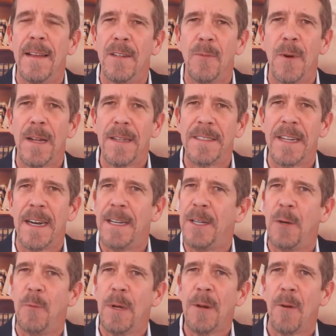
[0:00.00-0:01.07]
as well as I
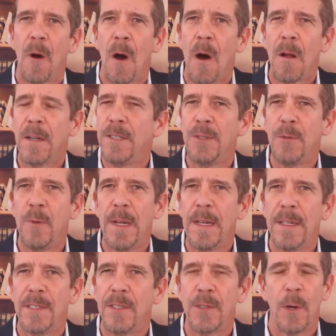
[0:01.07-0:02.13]
do, we are all as
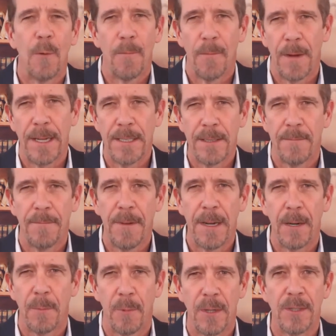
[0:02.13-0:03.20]
unique as snowflakes and
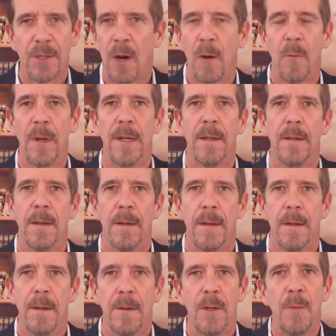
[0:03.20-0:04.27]
fingerprints, aren't we?
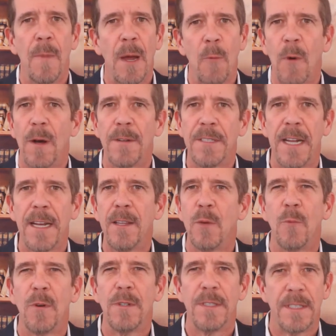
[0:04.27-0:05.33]
You may well take the
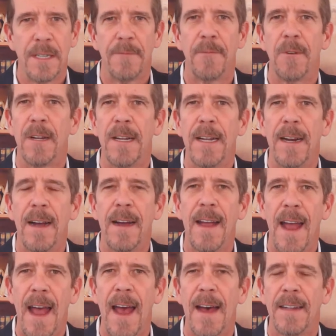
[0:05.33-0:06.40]
words differently, and I
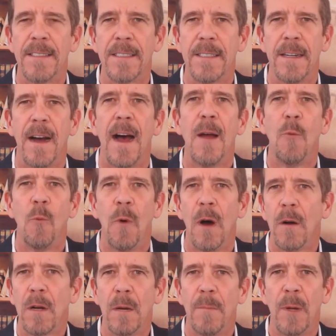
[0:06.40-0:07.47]
ask, I
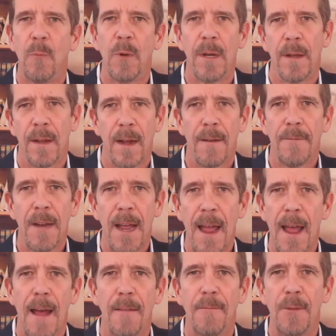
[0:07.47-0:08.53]
welcome and would love to
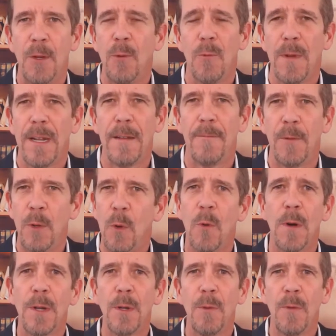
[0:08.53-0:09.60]
have you leave
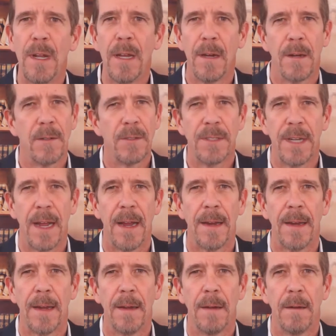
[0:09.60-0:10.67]
your unique
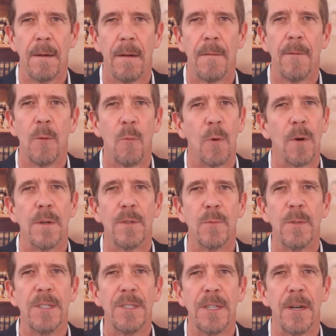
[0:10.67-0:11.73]
understanding of the words
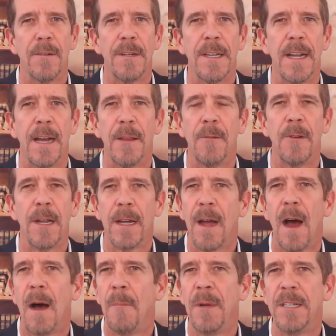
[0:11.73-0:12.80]
we shared together in the
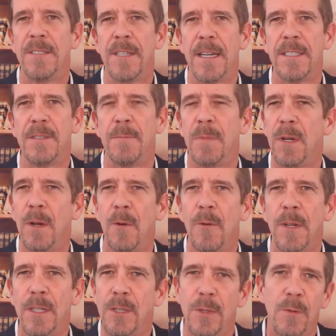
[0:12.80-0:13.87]
comment section below
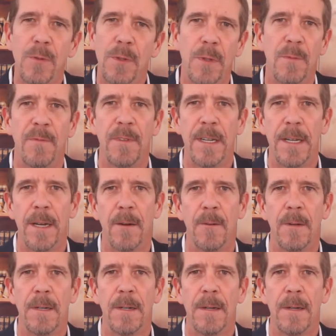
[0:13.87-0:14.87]
this YouTube video.